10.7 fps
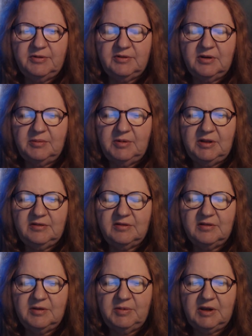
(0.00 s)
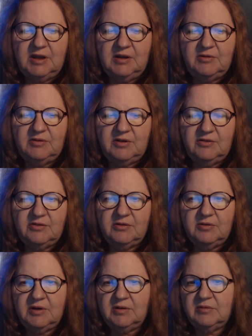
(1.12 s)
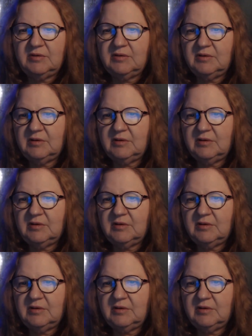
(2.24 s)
So, I mean, this is a big, huge issue, and